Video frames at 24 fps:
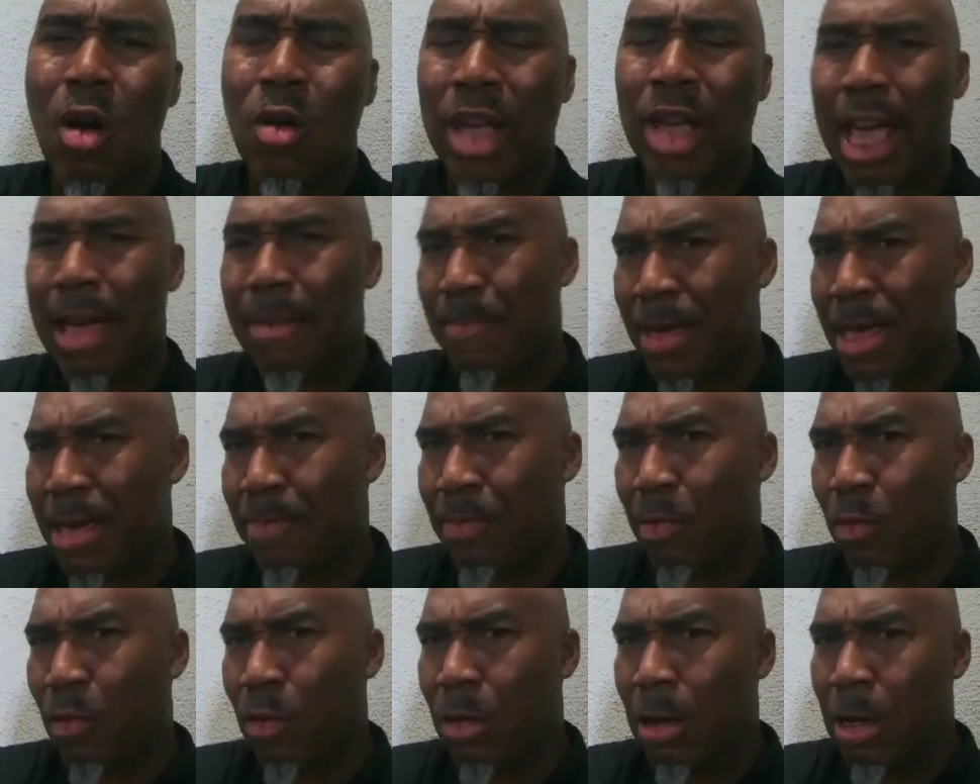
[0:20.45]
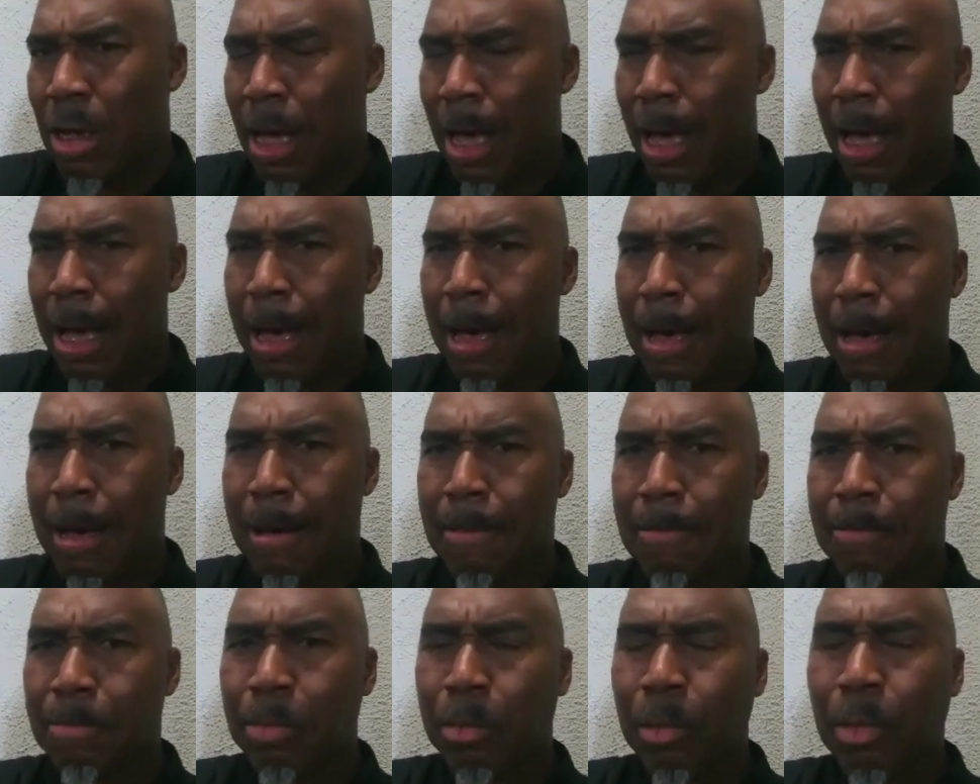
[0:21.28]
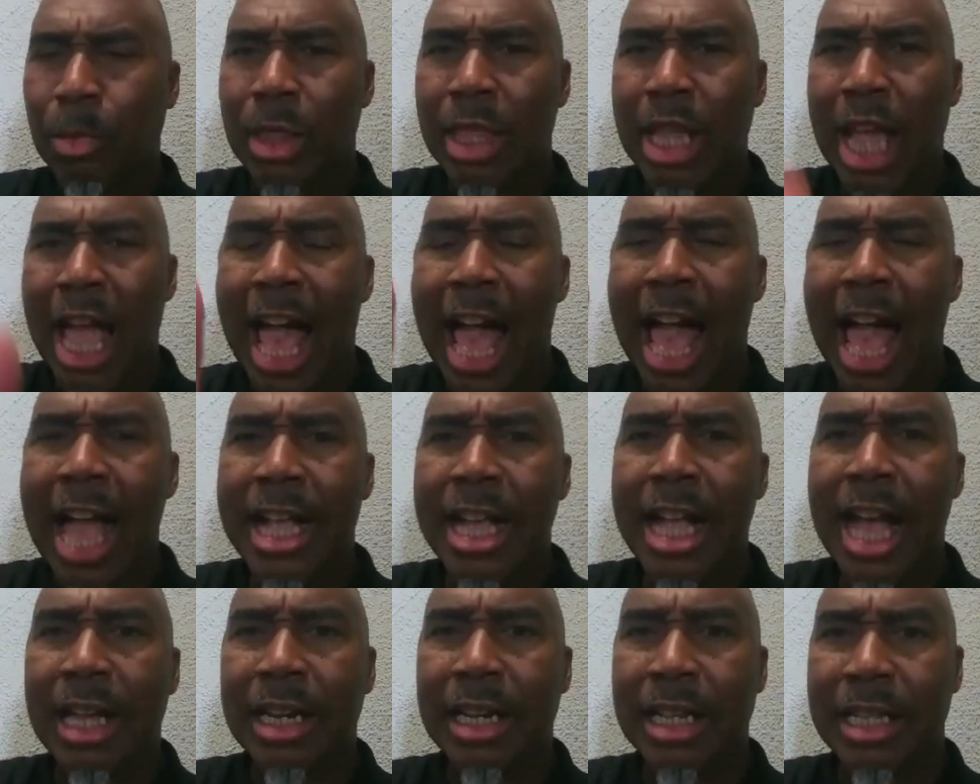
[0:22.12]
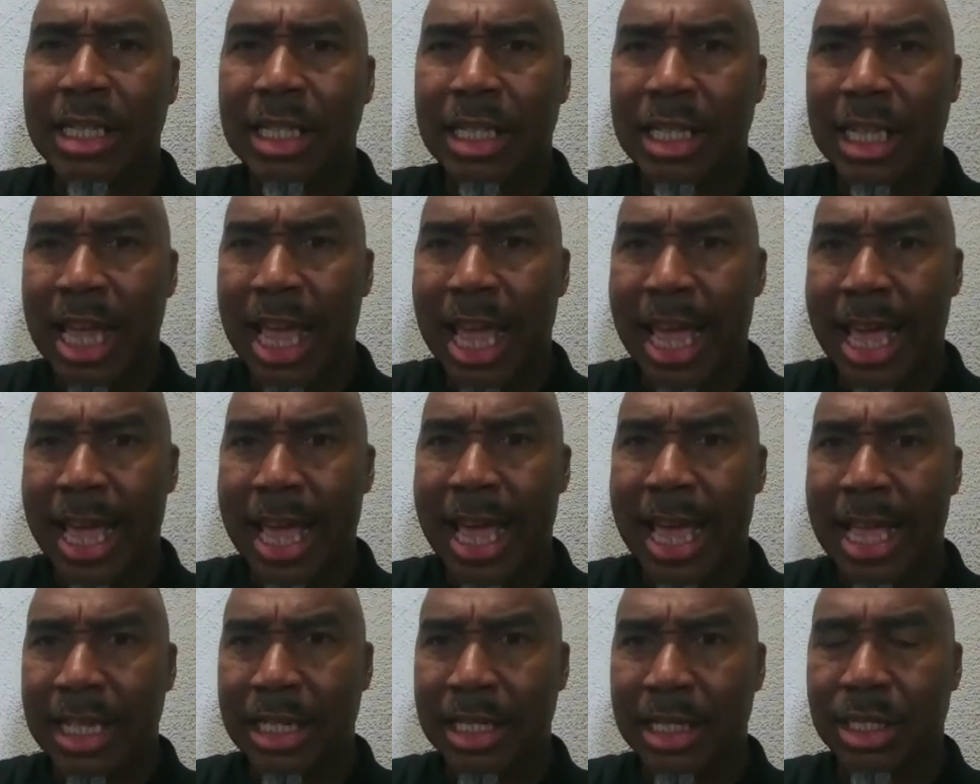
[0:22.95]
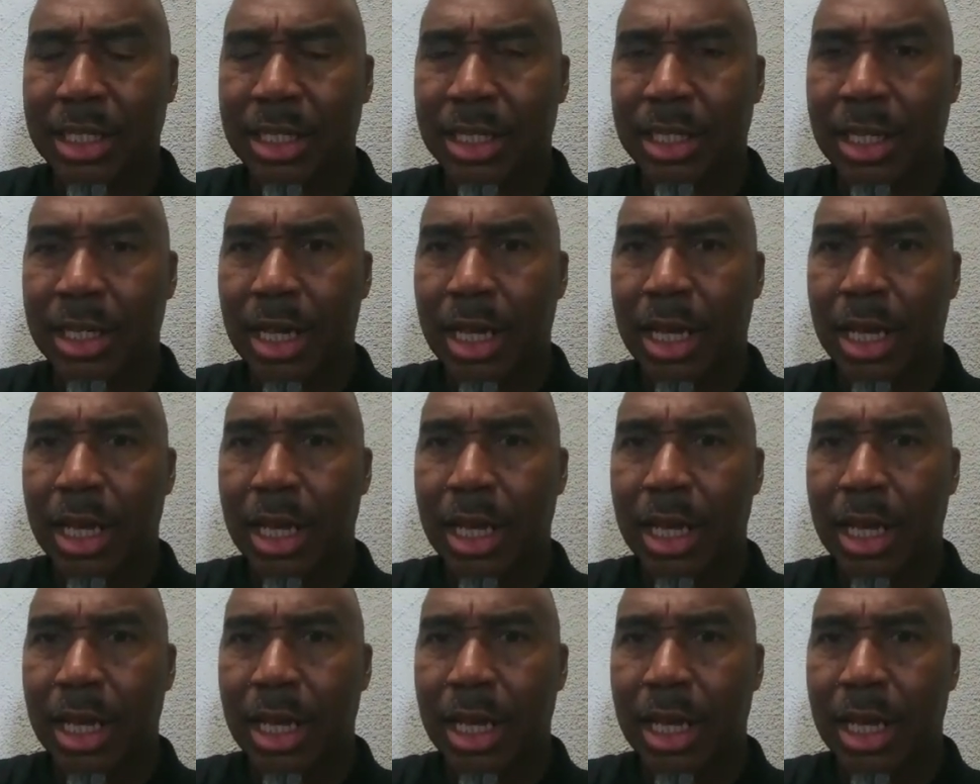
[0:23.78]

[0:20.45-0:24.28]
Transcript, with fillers: Okay, people, um, I got a text,